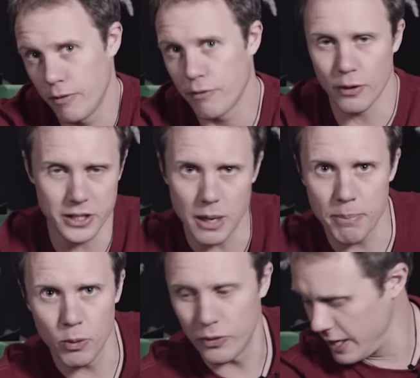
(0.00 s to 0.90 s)
For
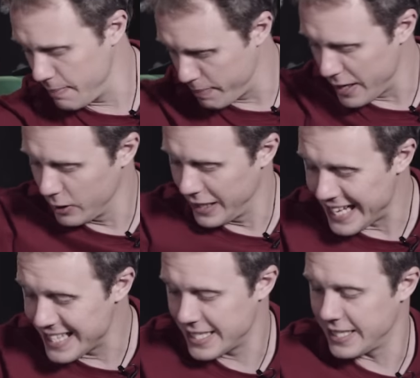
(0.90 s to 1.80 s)
example, the Beal
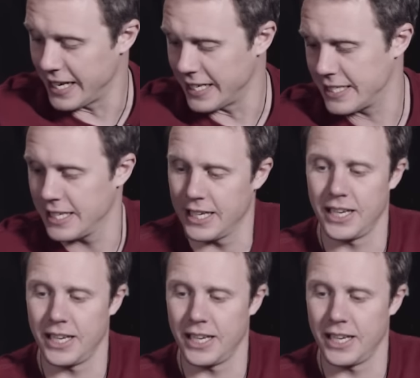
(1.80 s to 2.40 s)
Instinct